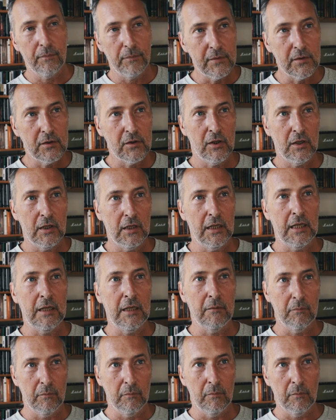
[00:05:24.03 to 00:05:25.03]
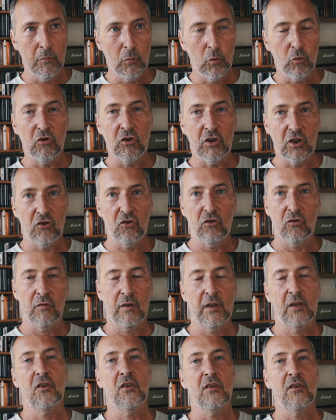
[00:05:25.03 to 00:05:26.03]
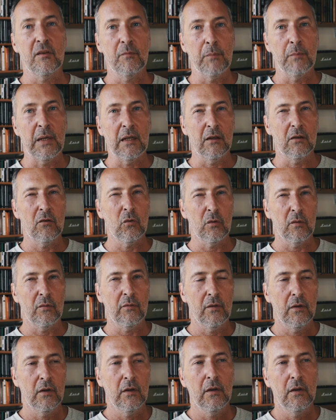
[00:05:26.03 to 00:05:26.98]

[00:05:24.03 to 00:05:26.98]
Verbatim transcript: certainly more traditional Russians, it's being sort of